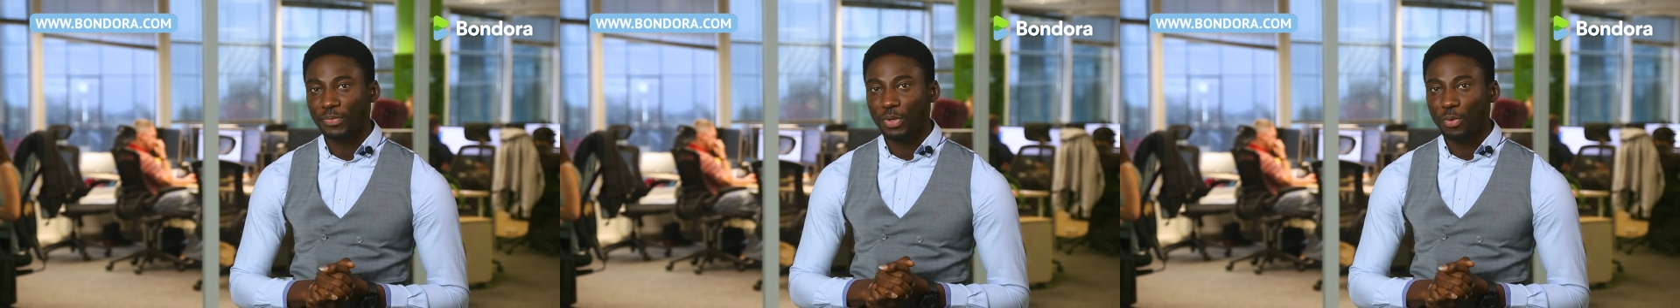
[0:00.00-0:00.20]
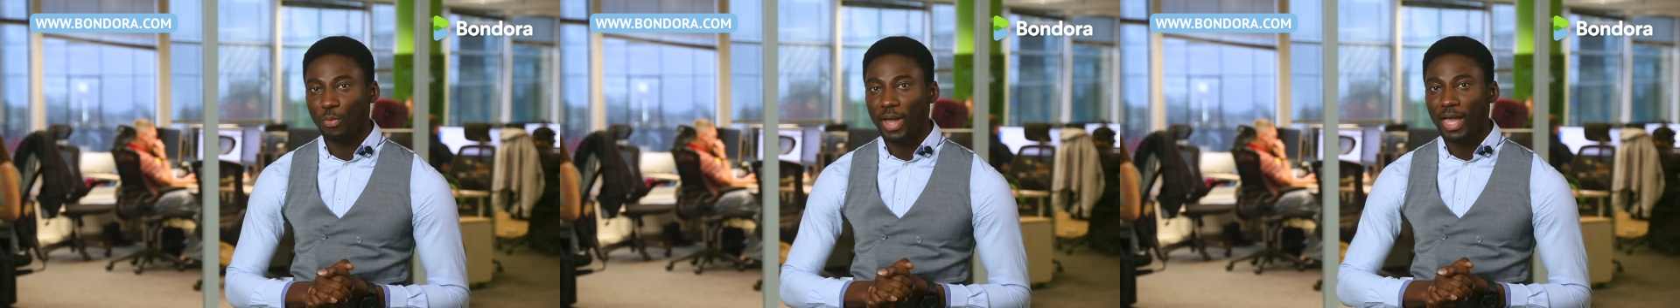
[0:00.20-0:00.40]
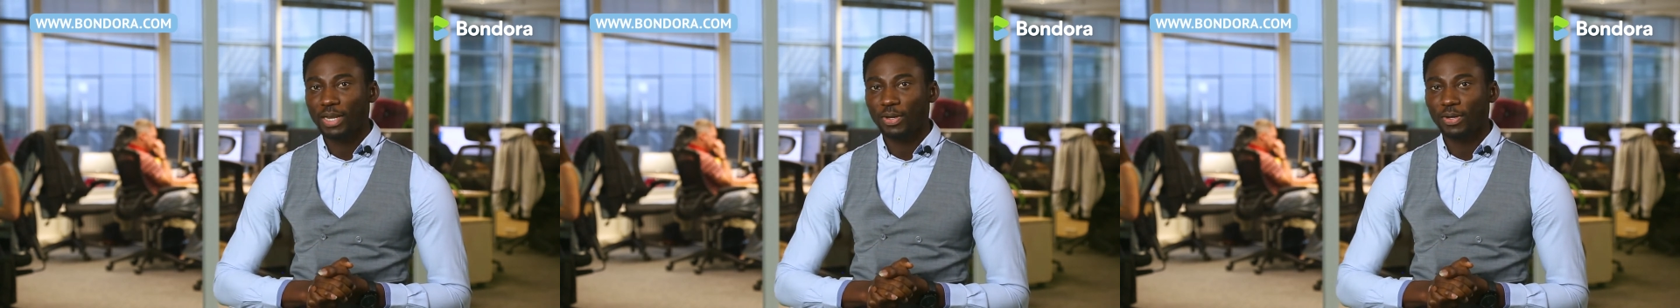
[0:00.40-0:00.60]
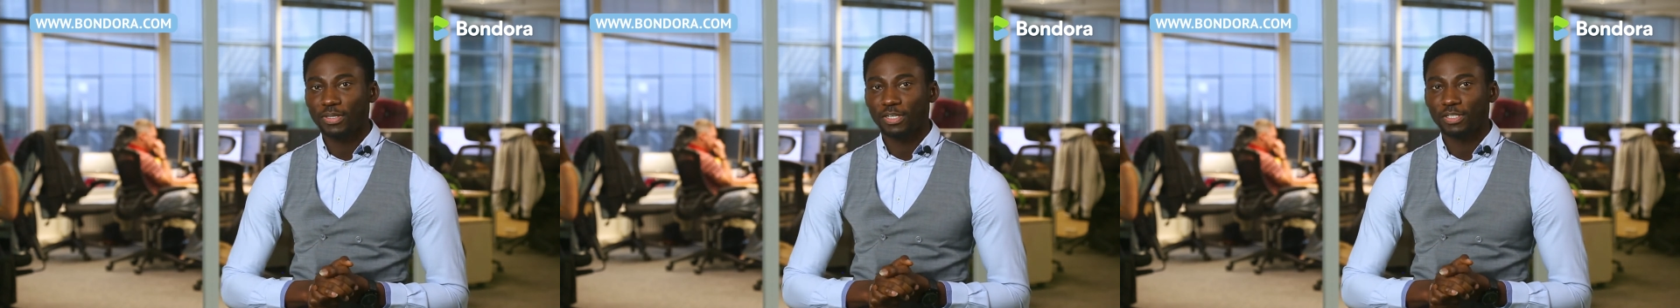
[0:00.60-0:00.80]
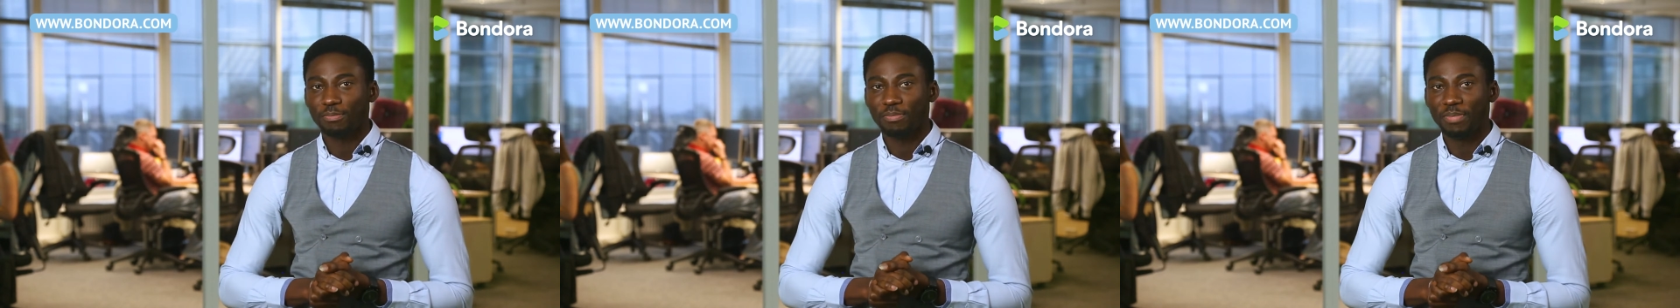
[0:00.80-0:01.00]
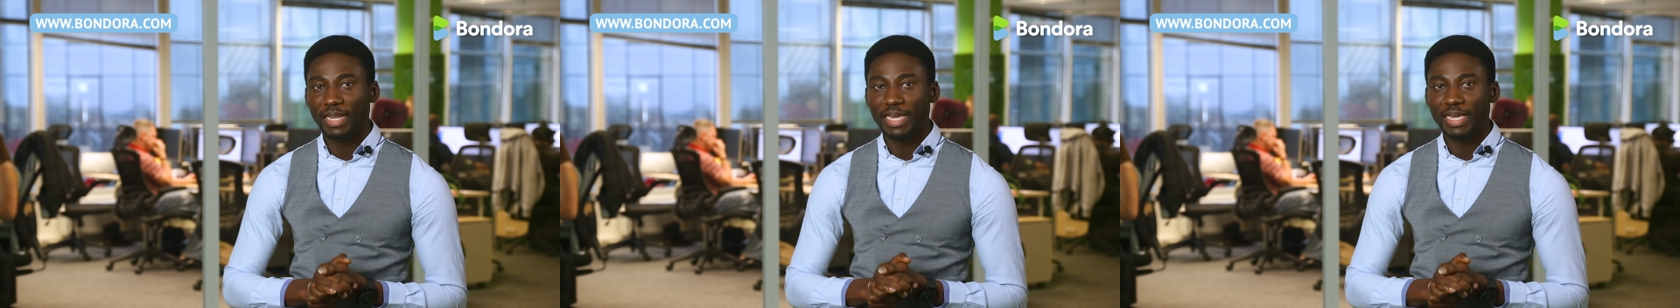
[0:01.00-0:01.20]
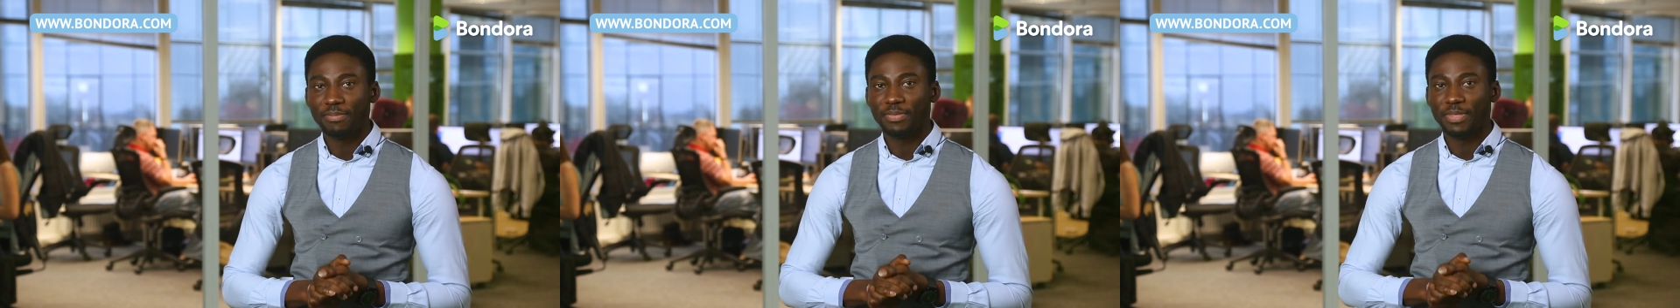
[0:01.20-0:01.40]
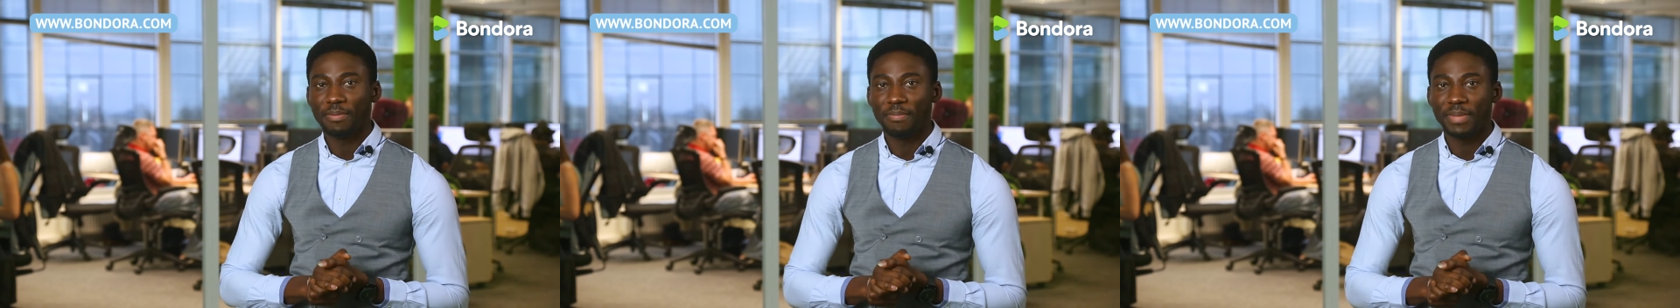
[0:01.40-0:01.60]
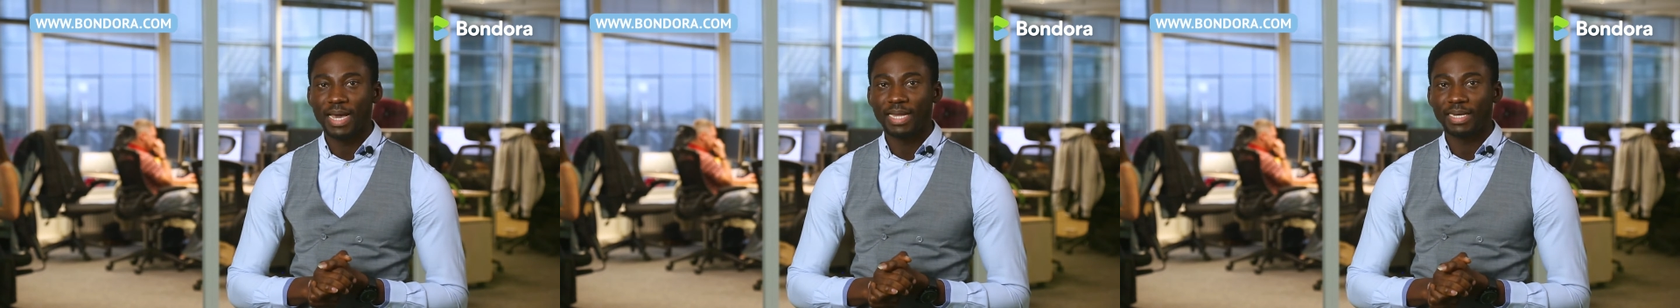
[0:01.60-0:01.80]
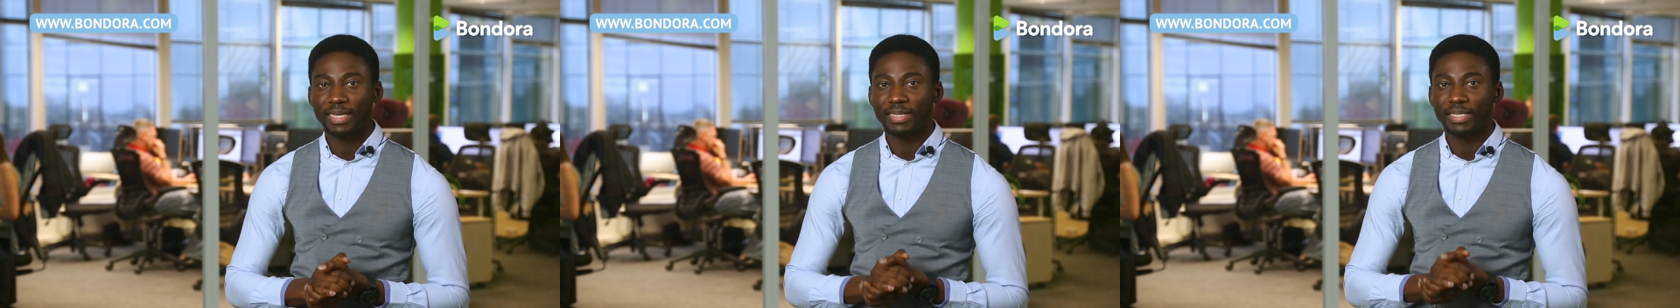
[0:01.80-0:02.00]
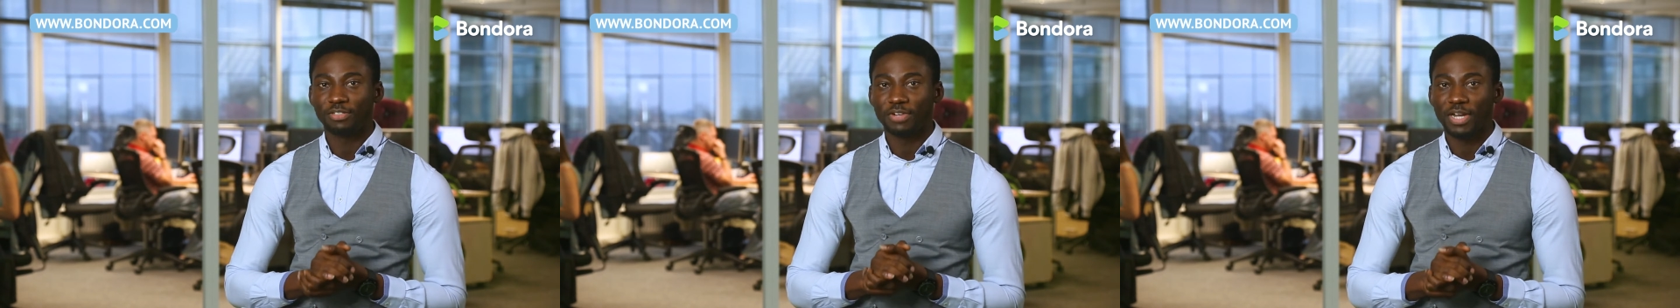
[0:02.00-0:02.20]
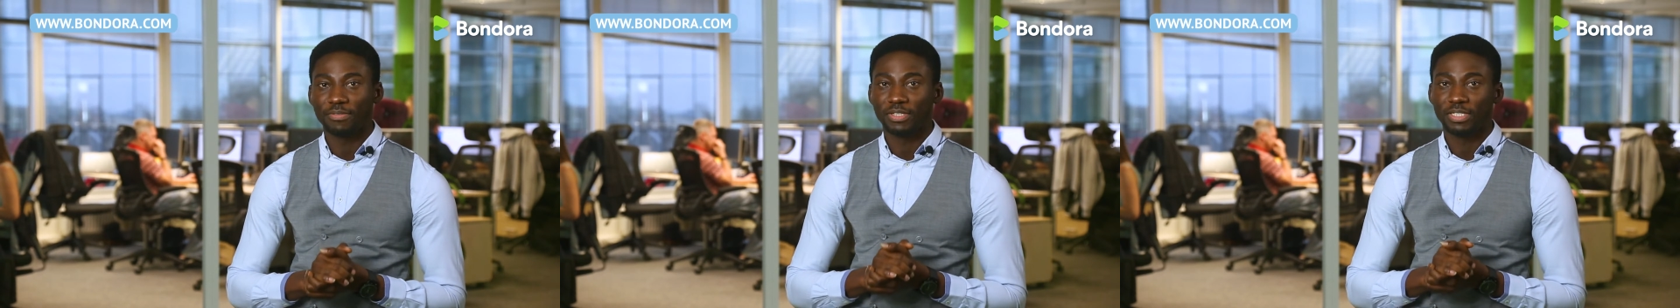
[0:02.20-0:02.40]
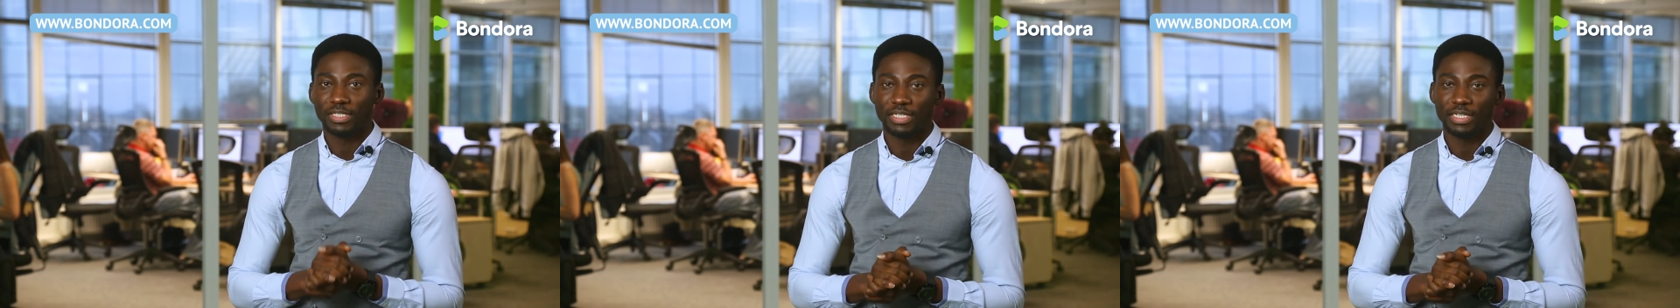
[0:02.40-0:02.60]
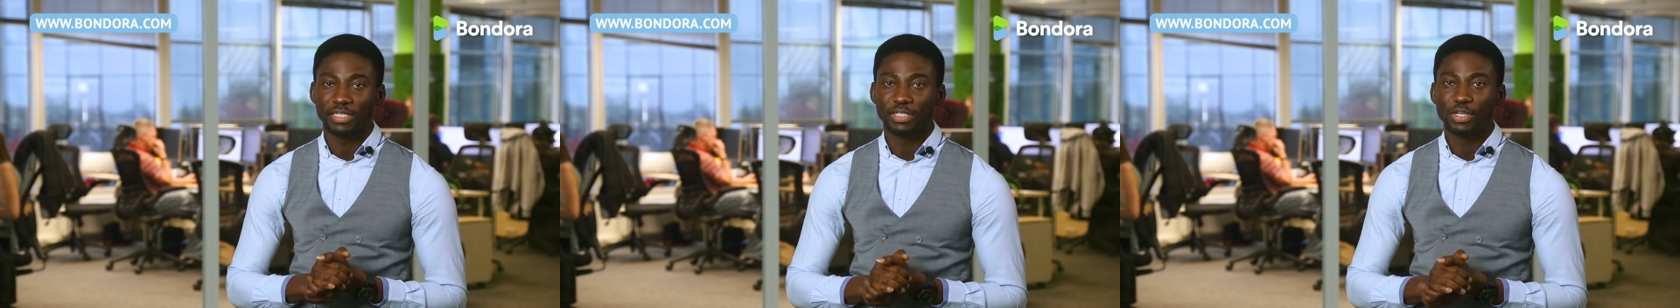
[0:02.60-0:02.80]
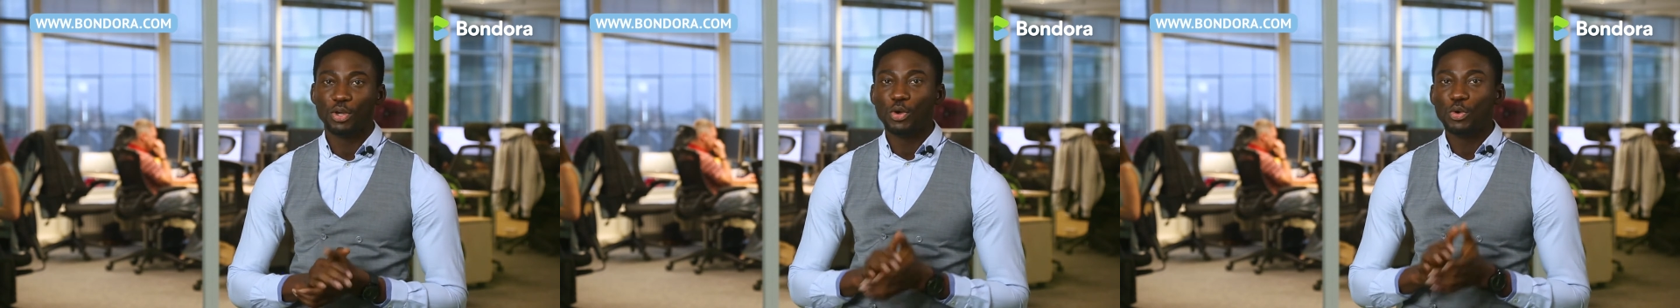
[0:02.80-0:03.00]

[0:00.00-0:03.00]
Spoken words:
while others blame the man in the driver's seat